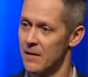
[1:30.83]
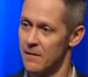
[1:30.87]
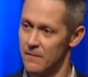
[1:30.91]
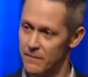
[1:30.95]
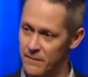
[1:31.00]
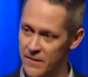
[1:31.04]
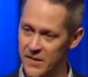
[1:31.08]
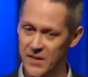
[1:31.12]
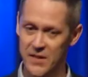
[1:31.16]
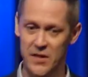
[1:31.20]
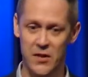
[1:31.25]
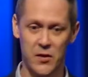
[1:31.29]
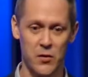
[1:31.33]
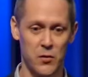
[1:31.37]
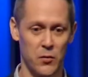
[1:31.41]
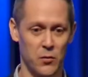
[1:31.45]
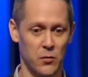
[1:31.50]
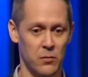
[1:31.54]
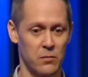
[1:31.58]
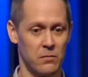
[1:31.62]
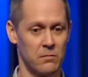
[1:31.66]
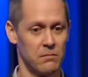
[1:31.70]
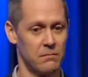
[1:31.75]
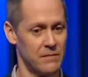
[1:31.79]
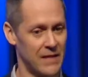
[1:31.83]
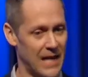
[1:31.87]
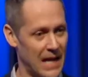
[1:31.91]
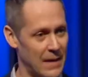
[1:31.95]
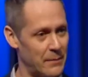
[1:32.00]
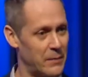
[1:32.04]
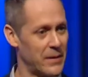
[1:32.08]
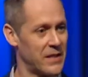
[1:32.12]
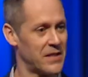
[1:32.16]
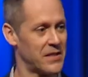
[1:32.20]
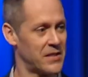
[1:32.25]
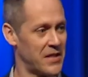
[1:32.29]
physical
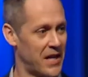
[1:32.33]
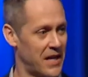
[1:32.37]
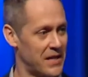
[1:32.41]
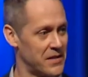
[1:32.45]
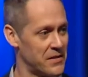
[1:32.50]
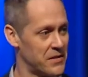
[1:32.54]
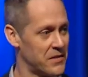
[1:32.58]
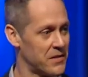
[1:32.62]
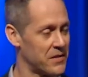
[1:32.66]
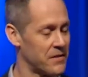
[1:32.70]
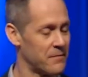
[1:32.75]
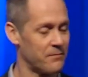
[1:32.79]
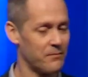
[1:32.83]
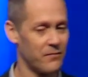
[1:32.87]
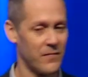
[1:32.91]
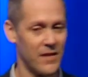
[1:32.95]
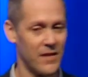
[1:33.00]
tape exchanges.